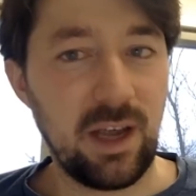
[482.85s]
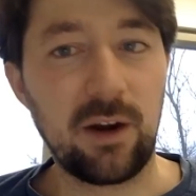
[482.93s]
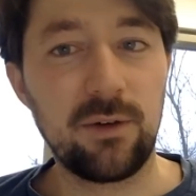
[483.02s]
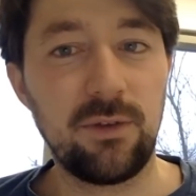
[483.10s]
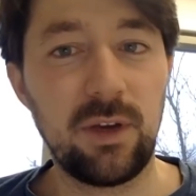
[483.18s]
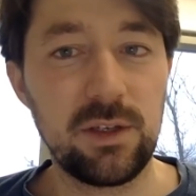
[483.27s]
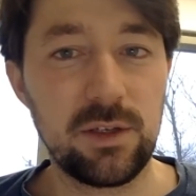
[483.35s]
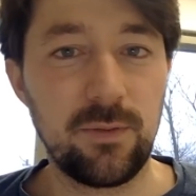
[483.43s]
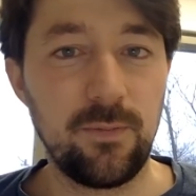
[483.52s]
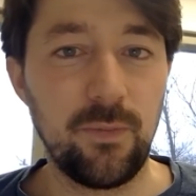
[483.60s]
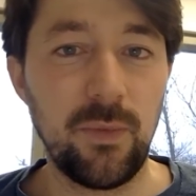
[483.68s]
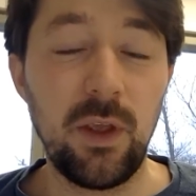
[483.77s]

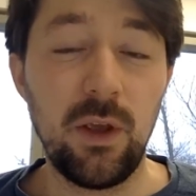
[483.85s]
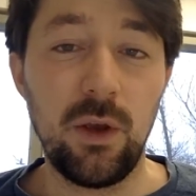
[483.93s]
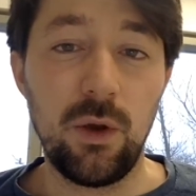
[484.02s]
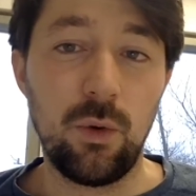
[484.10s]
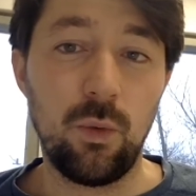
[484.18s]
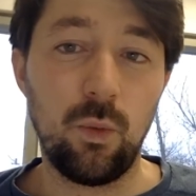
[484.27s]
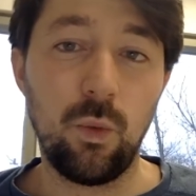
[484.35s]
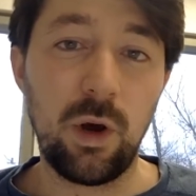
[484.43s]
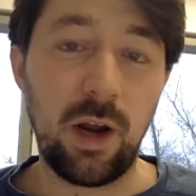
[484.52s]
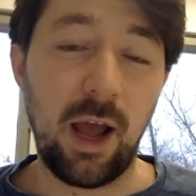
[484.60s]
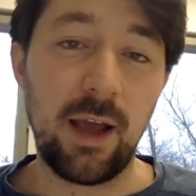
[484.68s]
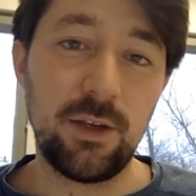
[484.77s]
sacrifice,
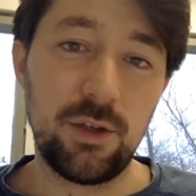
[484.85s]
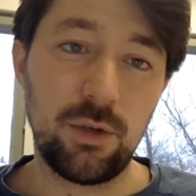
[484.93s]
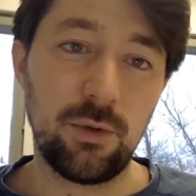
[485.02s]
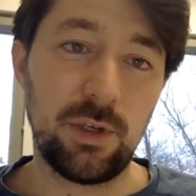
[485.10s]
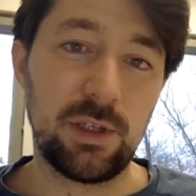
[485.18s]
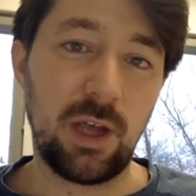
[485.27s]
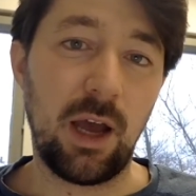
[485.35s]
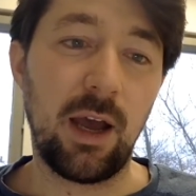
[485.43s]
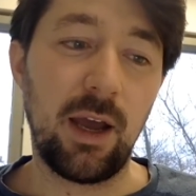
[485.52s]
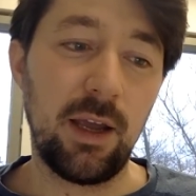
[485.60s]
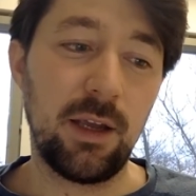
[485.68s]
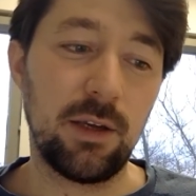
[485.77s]
what I do is
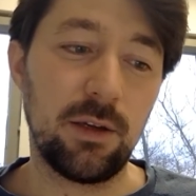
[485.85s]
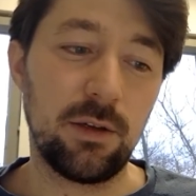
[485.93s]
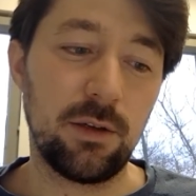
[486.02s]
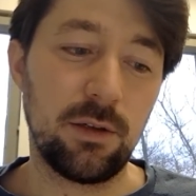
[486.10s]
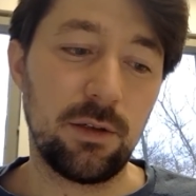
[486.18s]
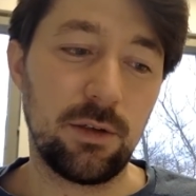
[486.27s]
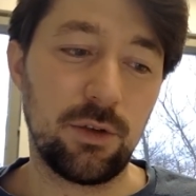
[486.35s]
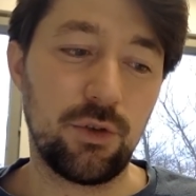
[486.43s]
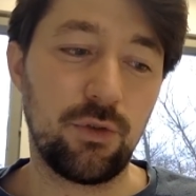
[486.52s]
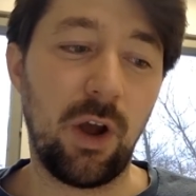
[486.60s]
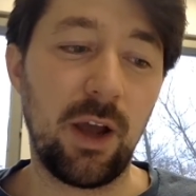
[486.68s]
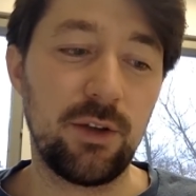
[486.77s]
I
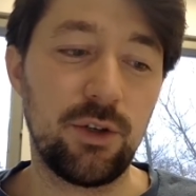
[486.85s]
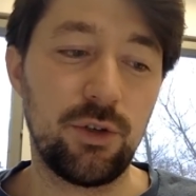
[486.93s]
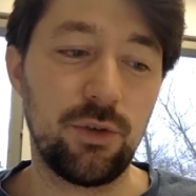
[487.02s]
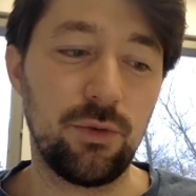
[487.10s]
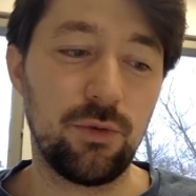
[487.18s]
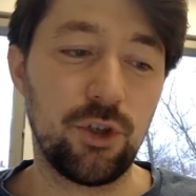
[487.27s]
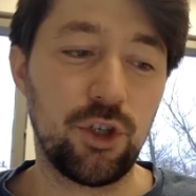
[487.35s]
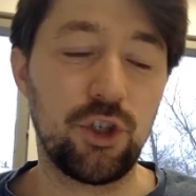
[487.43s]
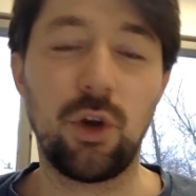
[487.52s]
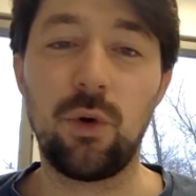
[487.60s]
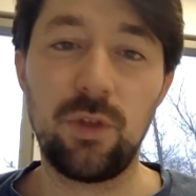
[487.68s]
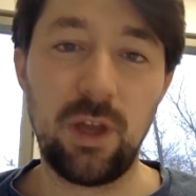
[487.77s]
try to
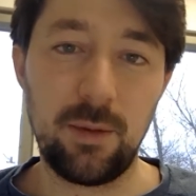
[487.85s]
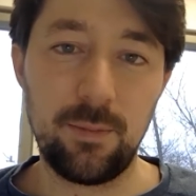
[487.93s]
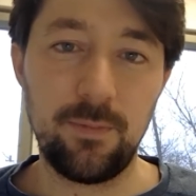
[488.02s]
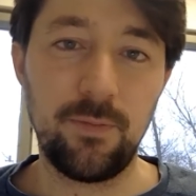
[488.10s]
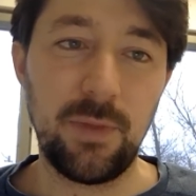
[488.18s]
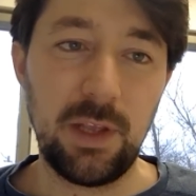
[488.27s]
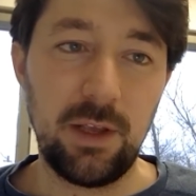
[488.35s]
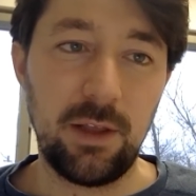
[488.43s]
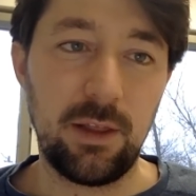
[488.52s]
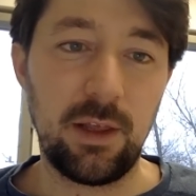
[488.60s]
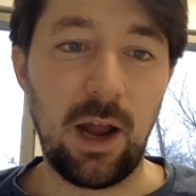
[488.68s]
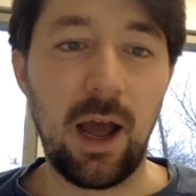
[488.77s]
show them
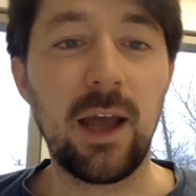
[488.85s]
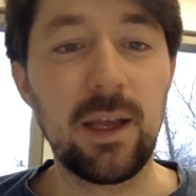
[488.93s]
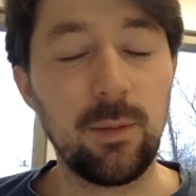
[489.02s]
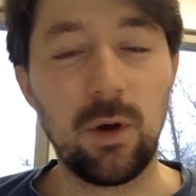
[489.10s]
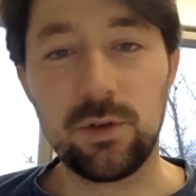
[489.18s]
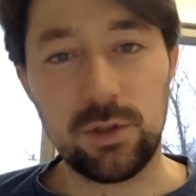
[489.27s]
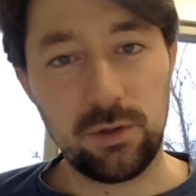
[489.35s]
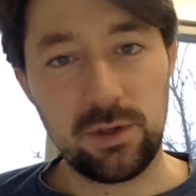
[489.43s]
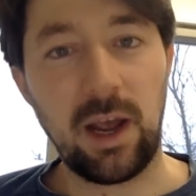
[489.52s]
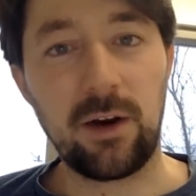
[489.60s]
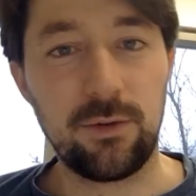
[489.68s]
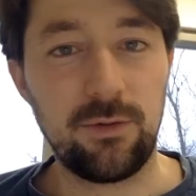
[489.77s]
that I am also
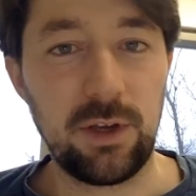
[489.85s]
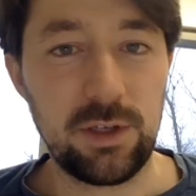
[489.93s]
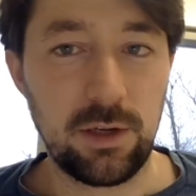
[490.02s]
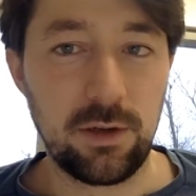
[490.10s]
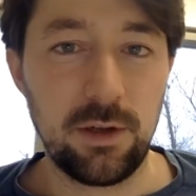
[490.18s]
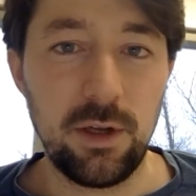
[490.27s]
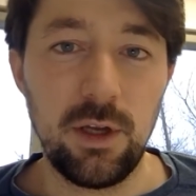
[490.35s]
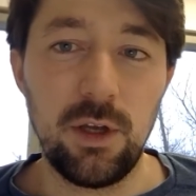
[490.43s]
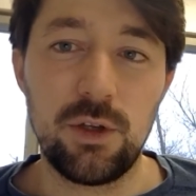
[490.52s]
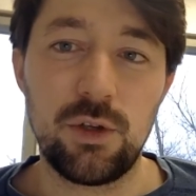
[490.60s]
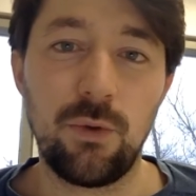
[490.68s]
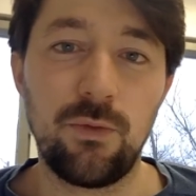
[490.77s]
sacrificing.
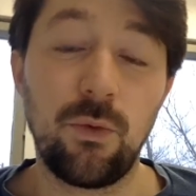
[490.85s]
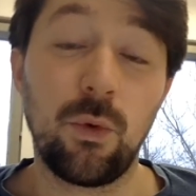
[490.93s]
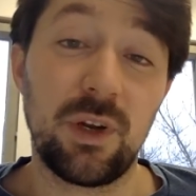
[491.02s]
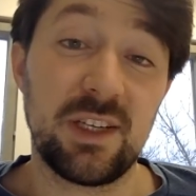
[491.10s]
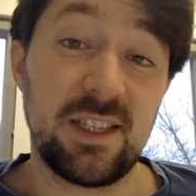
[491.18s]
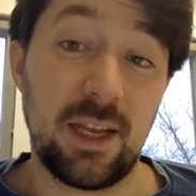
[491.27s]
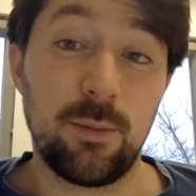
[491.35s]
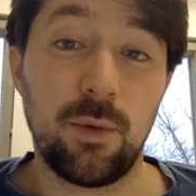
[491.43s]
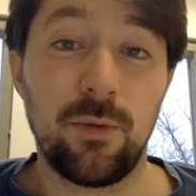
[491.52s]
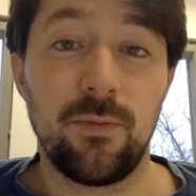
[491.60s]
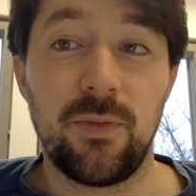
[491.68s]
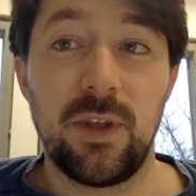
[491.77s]
So for
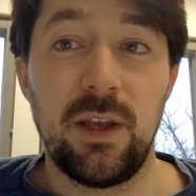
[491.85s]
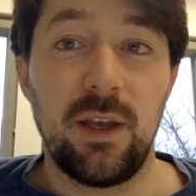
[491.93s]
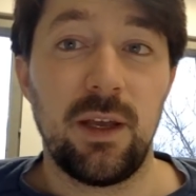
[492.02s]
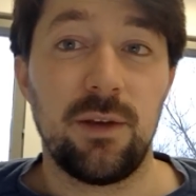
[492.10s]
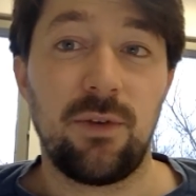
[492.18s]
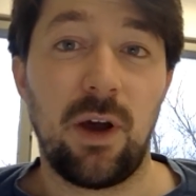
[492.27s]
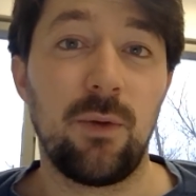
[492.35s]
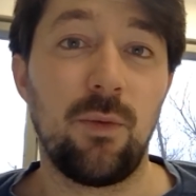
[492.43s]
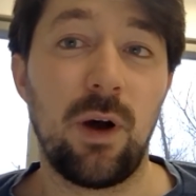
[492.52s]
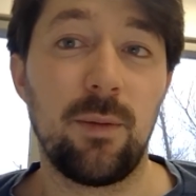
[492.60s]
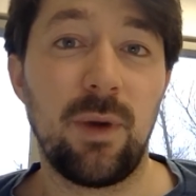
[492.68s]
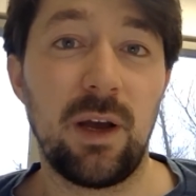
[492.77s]
example, if I
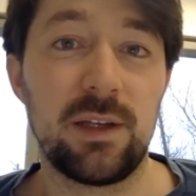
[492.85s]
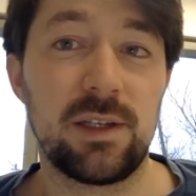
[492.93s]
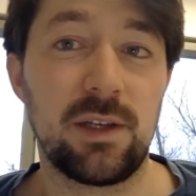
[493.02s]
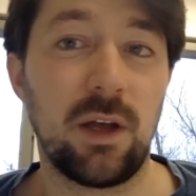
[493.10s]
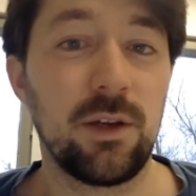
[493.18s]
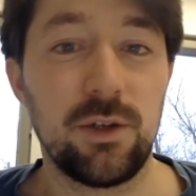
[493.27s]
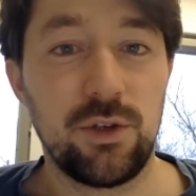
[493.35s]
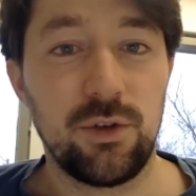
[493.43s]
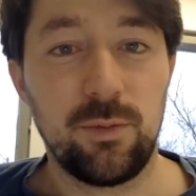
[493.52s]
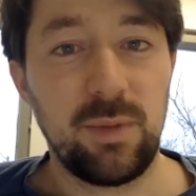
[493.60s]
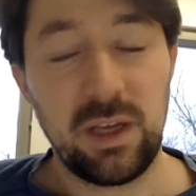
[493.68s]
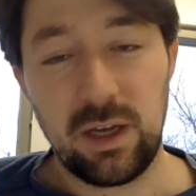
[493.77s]
want my son
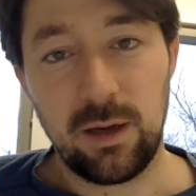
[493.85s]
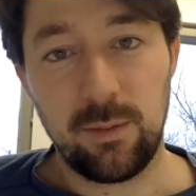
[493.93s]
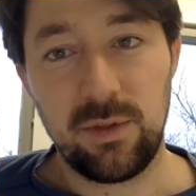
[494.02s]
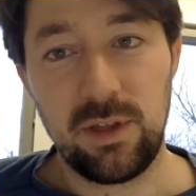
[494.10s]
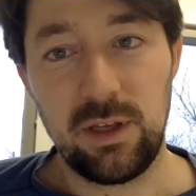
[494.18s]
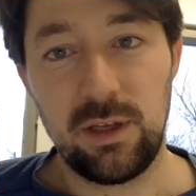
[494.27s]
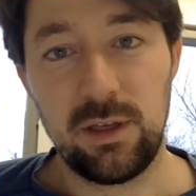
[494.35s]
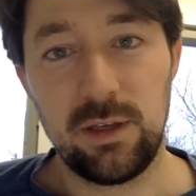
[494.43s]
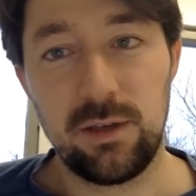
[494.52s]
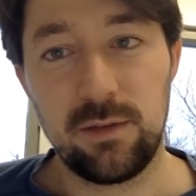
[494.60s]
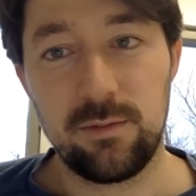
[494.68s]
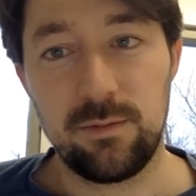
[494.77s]
to pick up
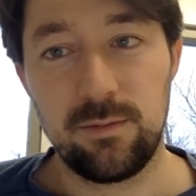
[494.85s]
the